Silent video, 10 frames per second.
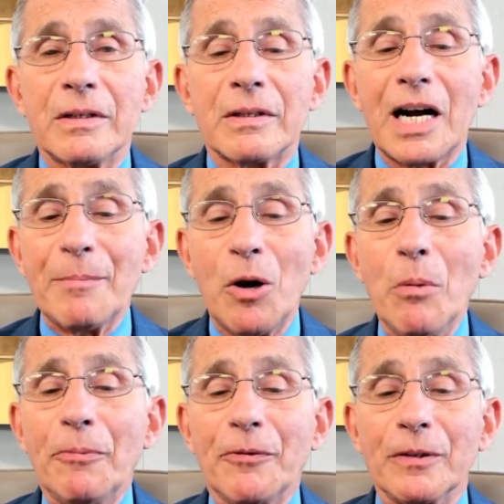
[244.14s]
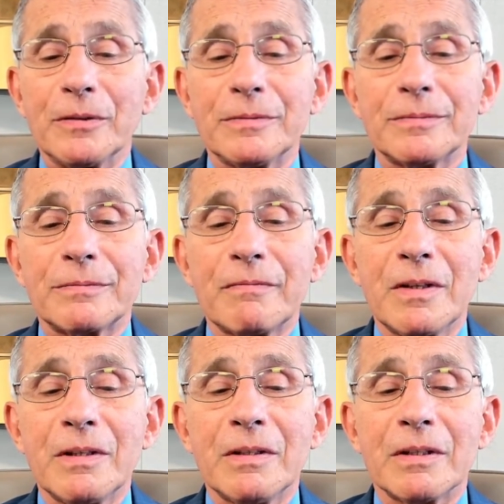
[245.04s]
I am hopeful
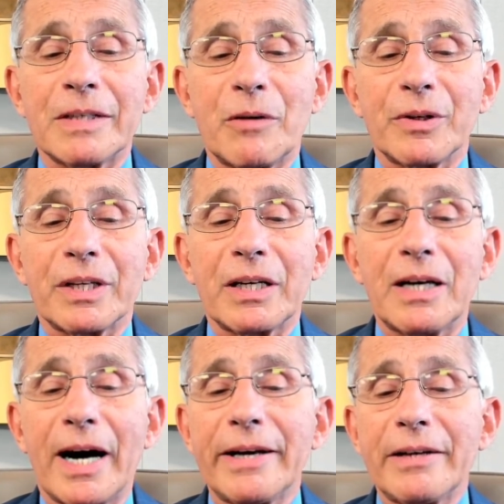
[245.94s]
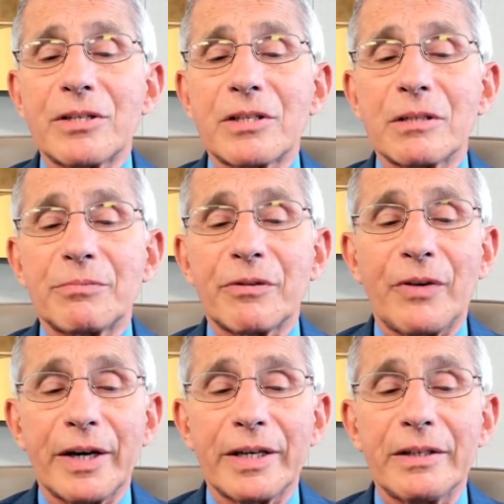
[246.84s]
that with the guidance
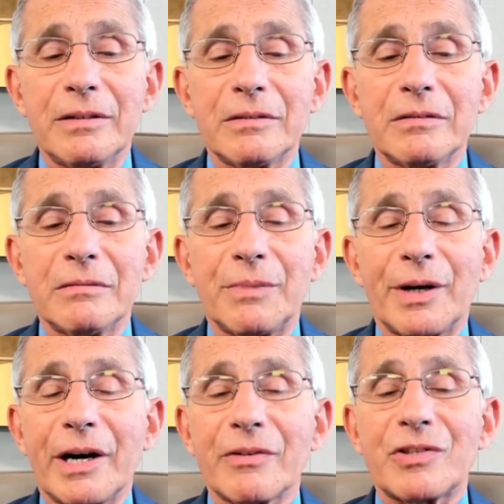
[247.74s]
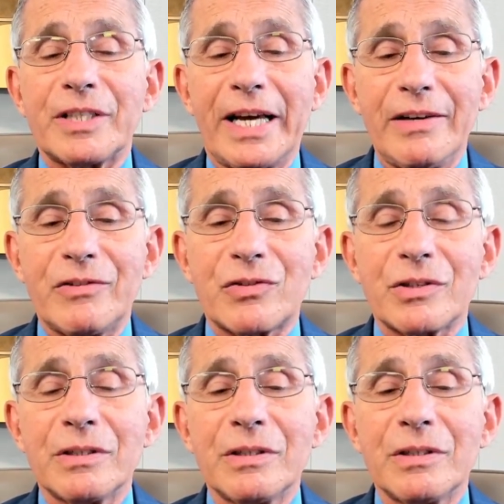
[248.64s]
provided by our states,